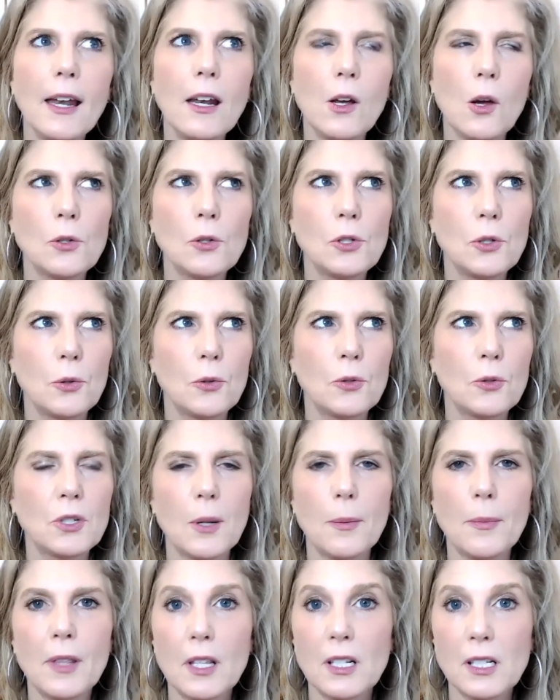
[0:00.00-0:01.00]
of goes through
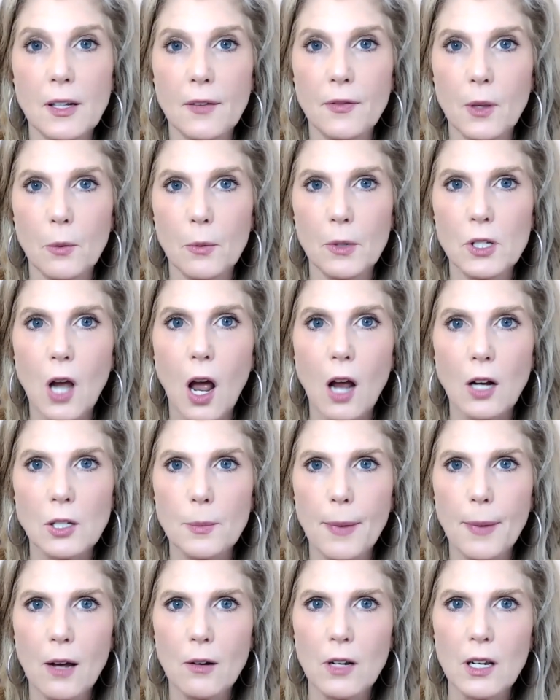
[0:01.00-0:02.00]
some of the stuff that we talked
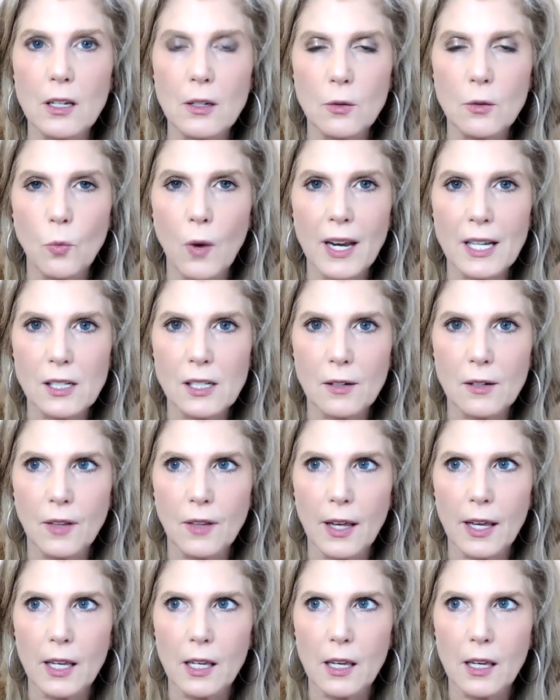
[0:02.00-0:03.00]
about in ways of
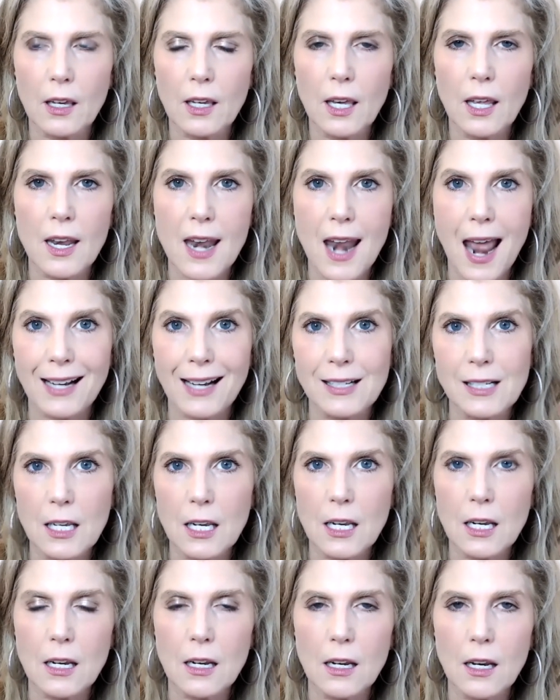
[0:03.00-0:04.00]
like
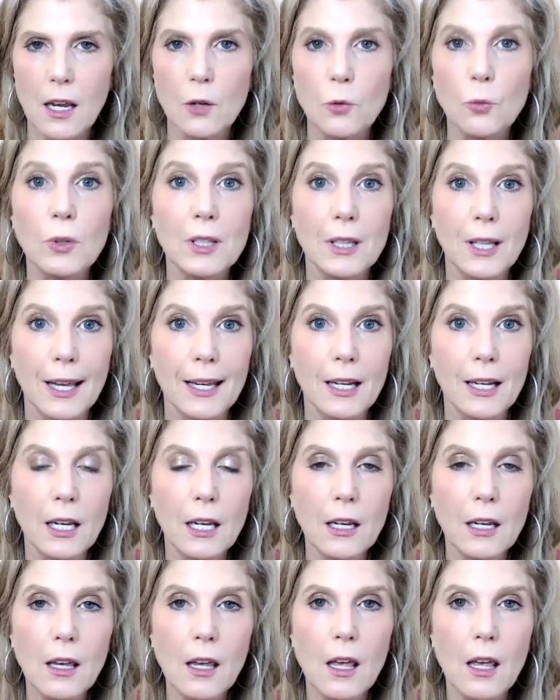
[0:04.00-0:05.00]
connecting and
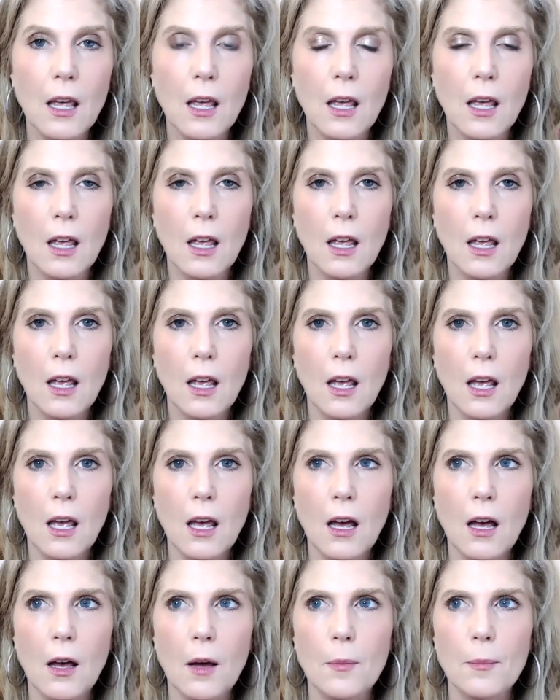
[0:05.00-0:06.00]
relating,
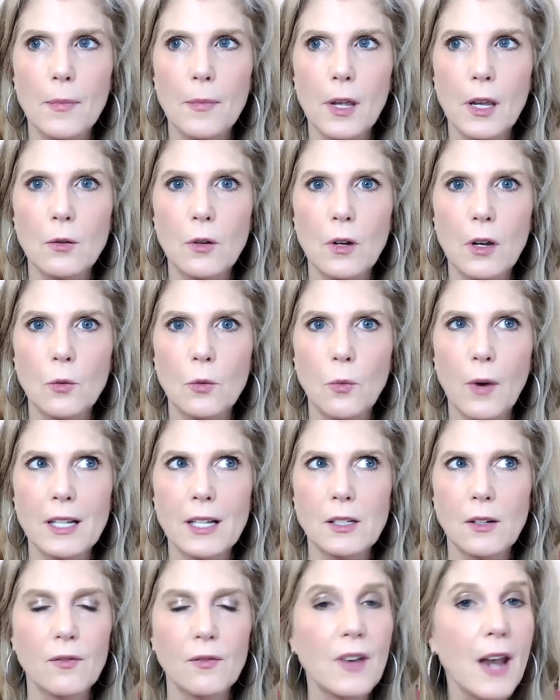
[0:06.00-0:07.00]
in
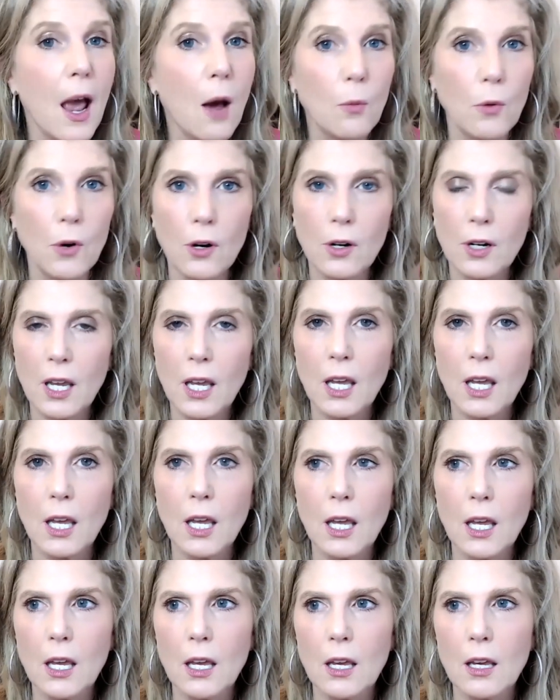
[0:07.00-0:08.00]
ways of
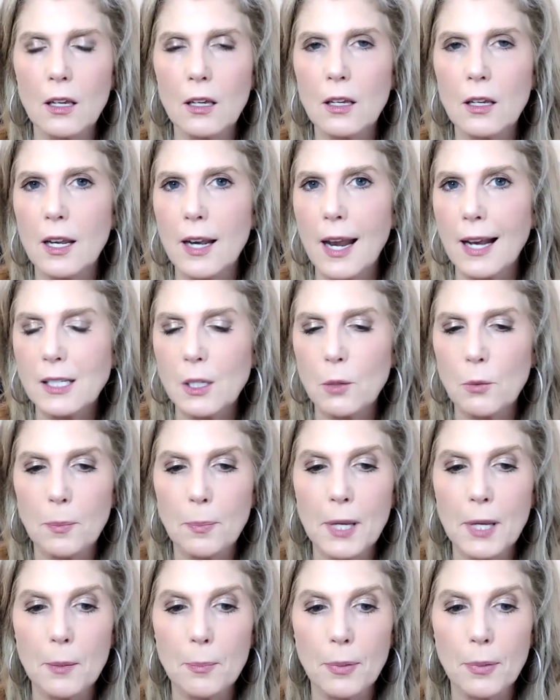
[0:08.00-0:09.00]
networking, connecting with
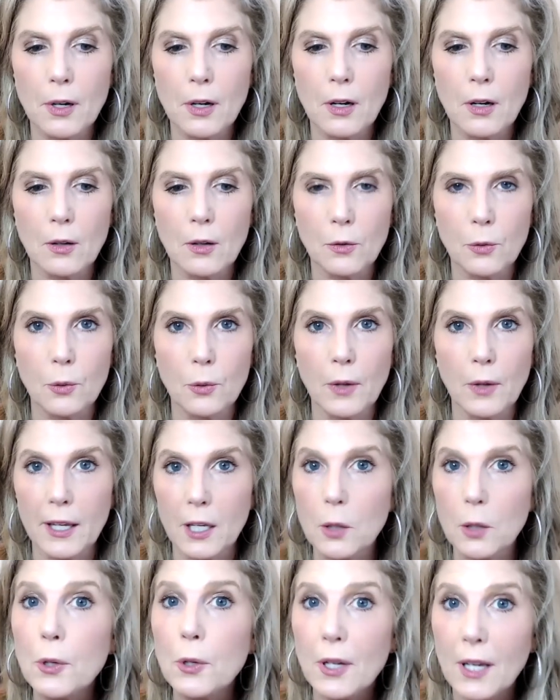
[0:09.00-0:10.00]
people through like
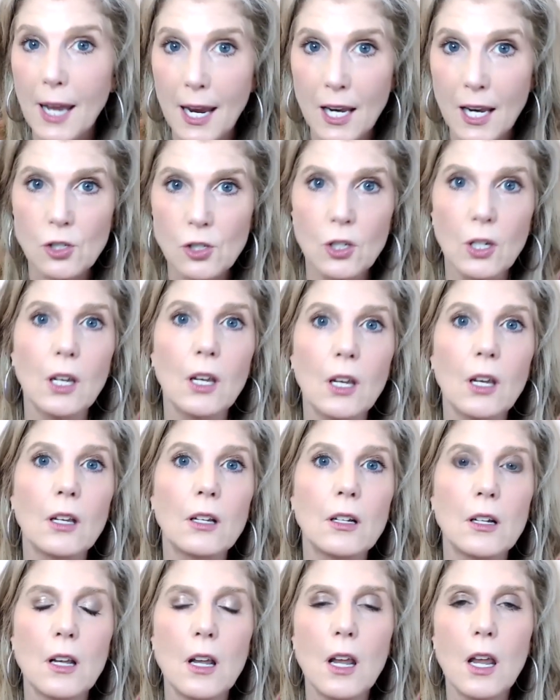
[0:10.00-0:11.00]

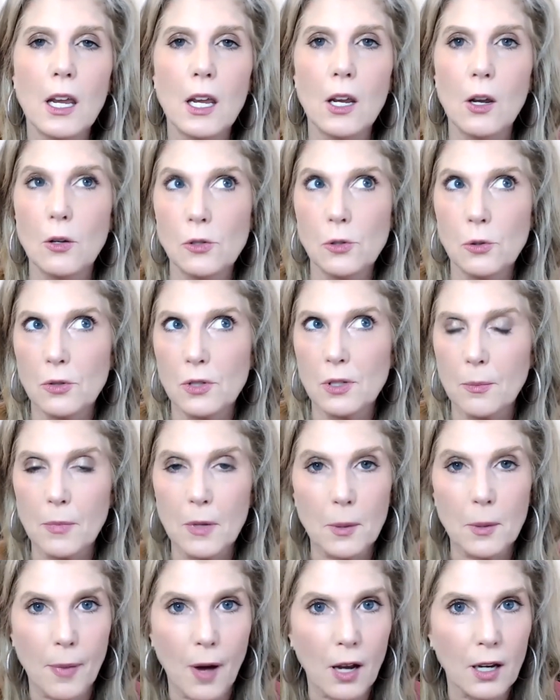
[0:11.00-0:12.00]
communication. He goes through some of
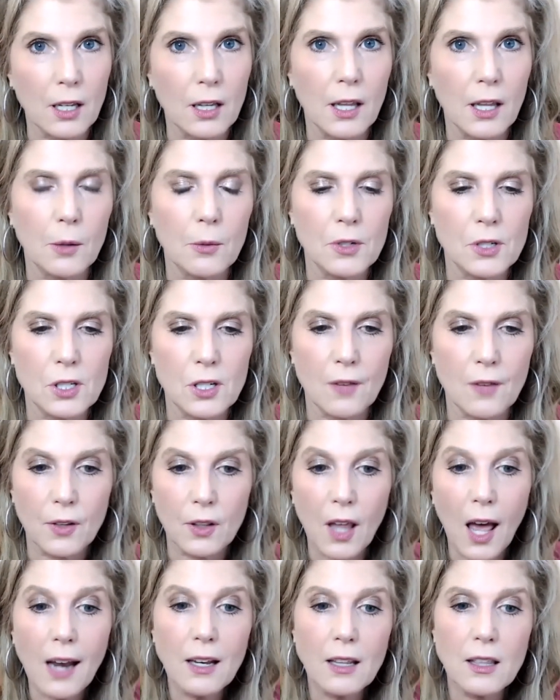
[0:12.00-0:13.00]
the body language stuff. A
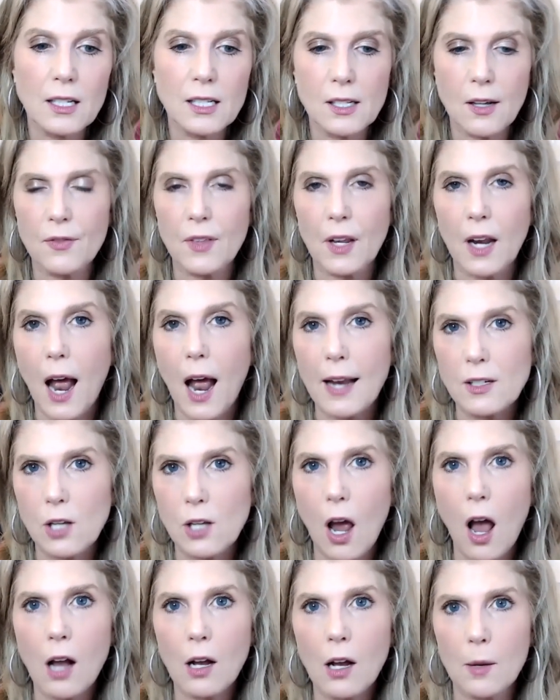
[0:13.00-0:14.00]
lot of the stuff that I
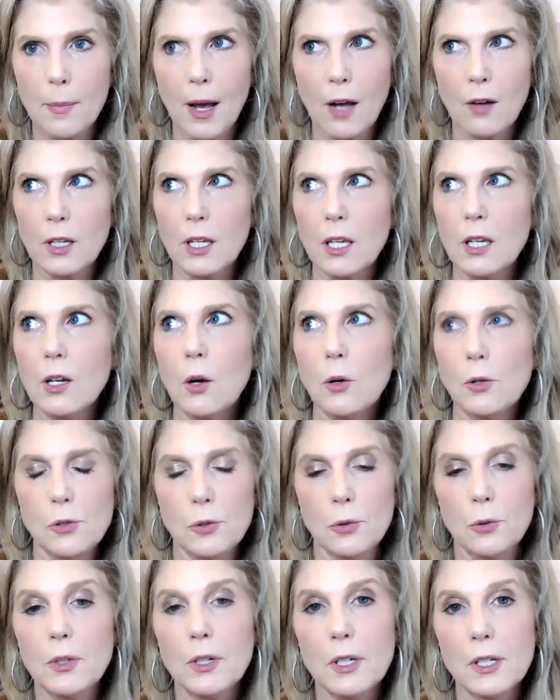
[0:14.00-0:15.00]
talk about, he goes
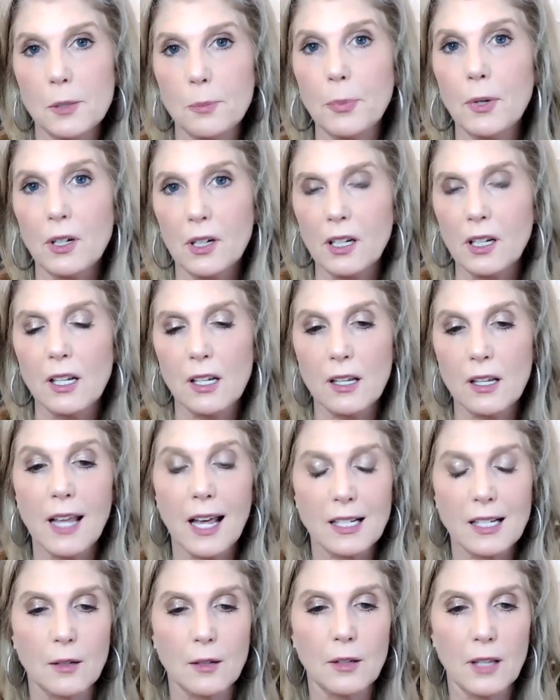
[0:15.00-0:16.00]
through in his book, and
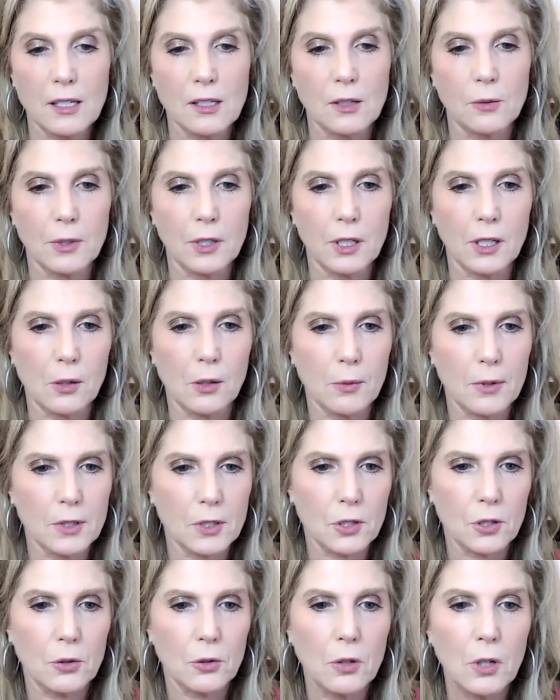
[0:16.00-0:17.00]
that's a really good one
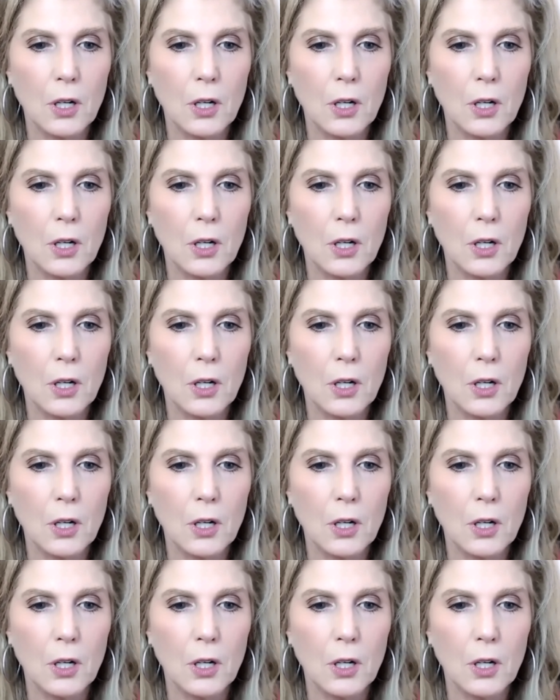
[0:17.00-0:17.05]
too.